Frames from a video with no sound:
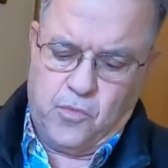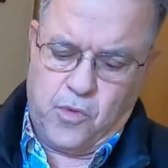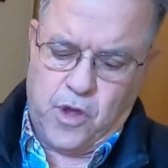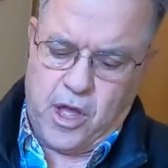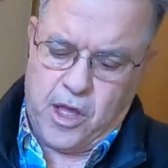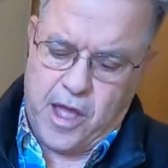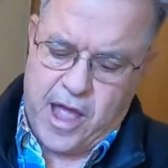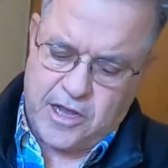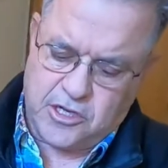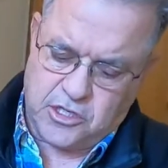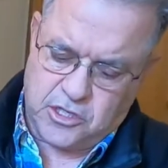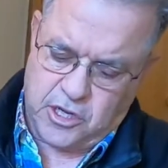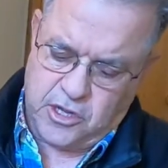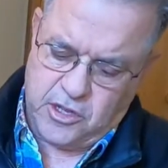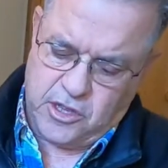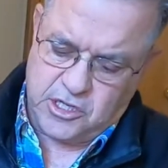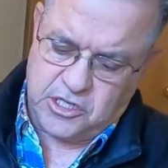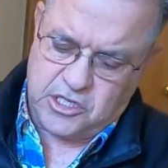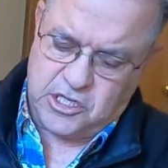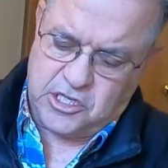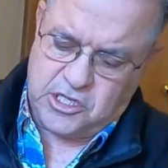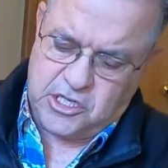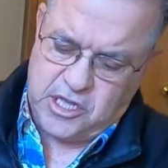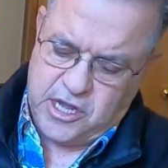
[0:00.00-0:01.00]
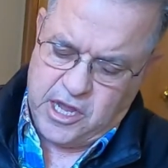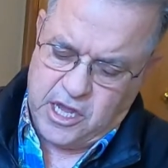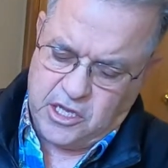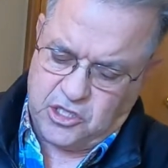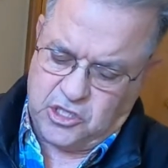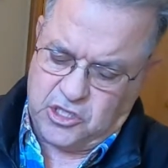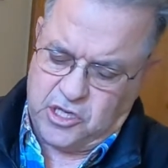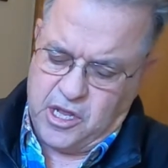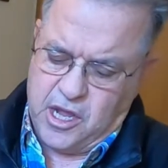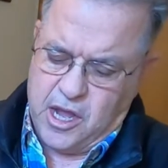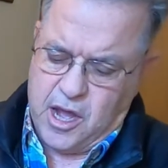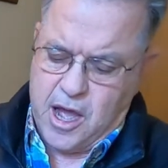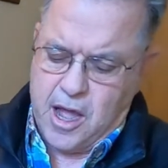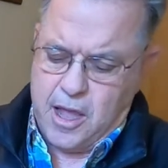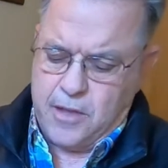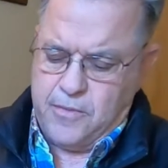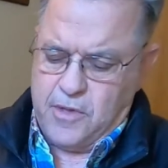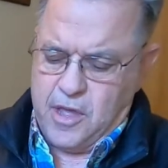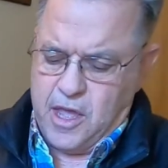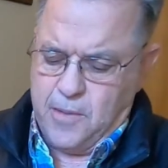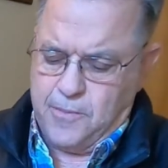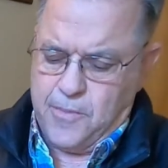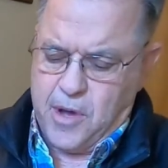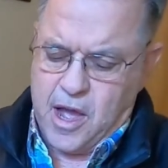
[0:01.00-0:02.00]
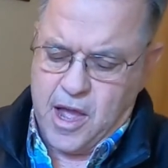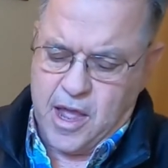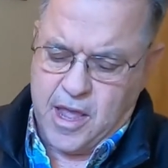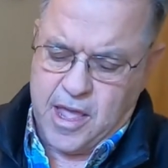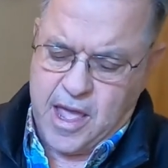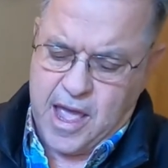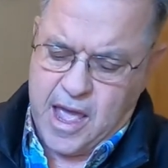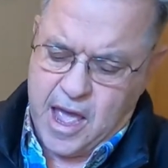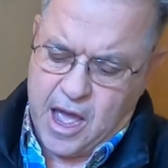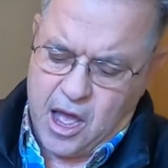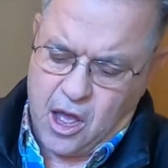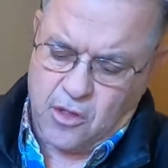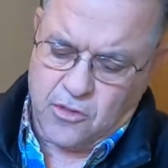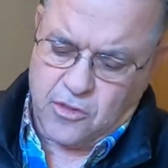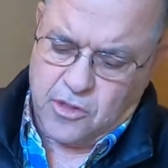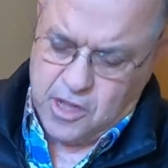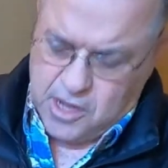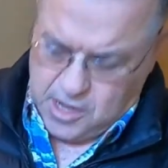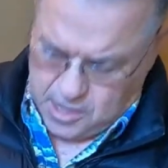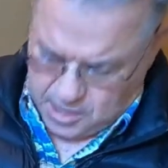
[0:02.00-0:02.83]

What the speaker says: well actually this is the HDMI out.